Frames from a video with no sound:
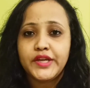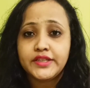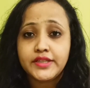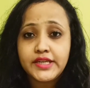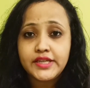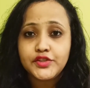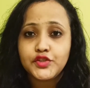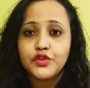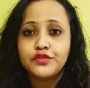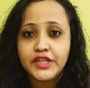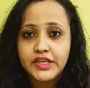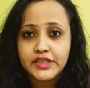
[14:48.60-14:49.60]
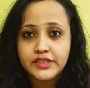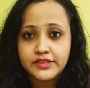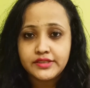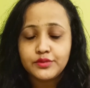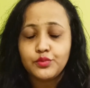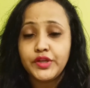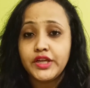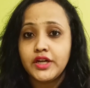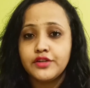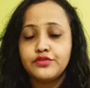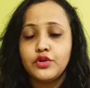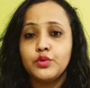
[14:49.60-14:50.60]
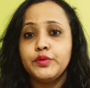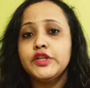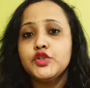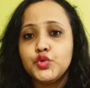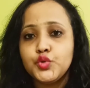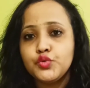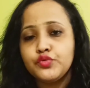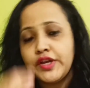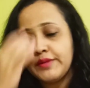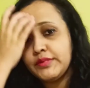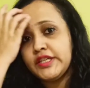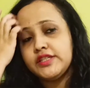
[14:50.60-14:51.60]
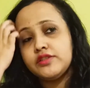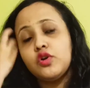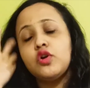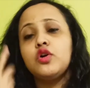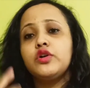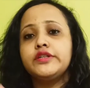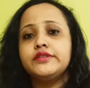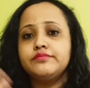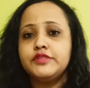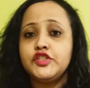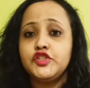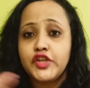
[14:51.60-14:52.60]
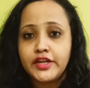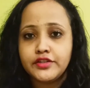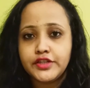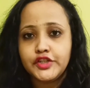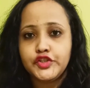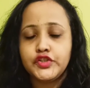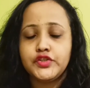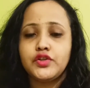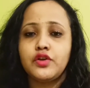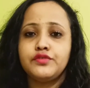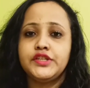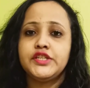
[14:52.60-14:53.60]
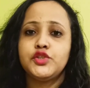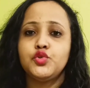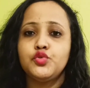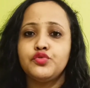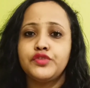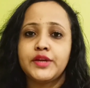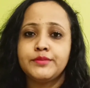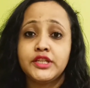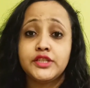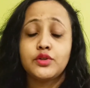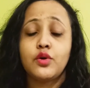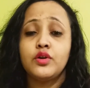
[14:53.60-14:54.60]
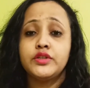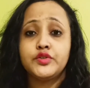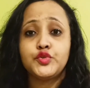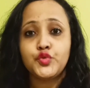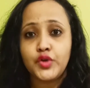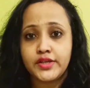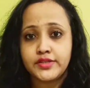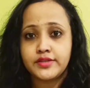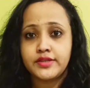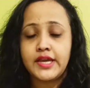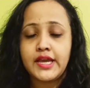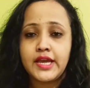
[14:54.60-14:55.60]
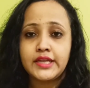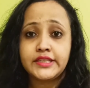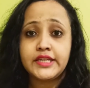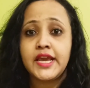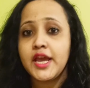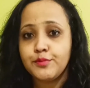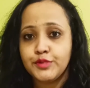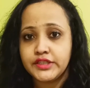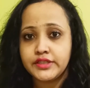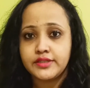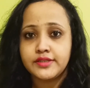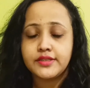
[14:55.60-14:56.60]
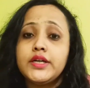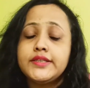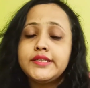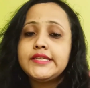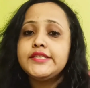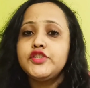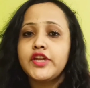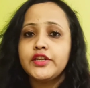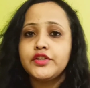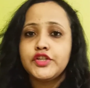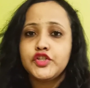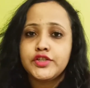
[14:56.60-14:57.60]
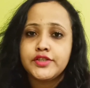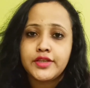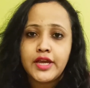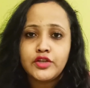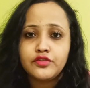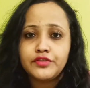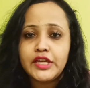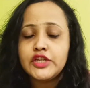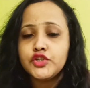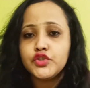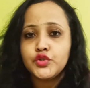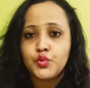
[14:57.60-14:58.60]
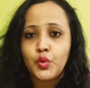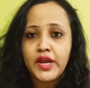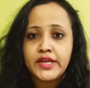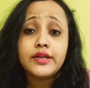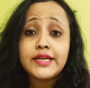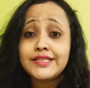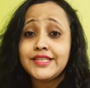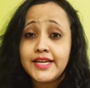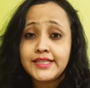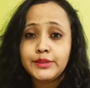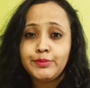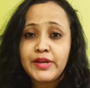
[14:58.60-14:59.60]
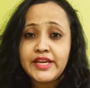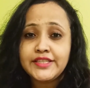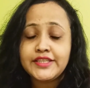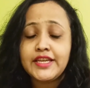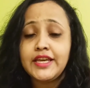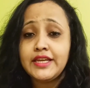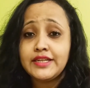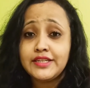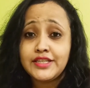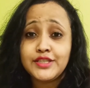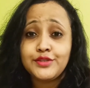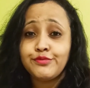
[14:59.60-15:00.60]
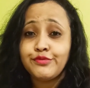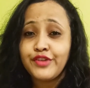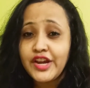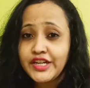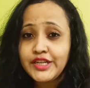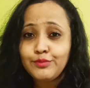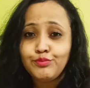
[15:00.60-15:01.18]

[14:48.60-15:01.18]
in East of Eden, we are following two families, or the generations of these two families, called the Trusk and the Hamiltons. These generations kind of intertwine. It takes place in this very